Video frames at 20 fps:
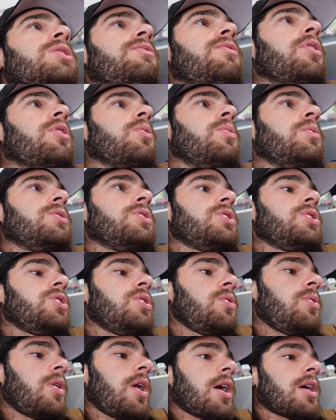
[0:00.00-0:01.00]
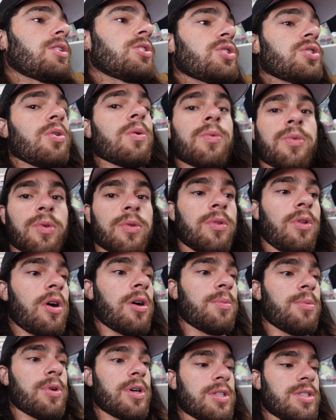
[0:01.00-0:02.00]
of other ones too, and I can just go through the
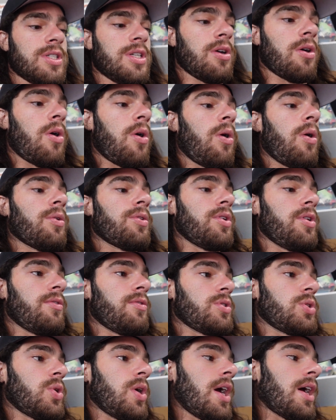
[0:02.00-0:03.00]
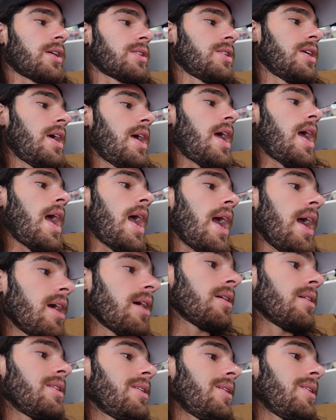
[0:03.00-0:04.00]
logbook and see all the different tracks.
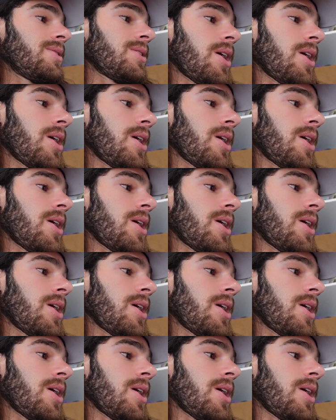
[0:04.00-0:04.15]
And on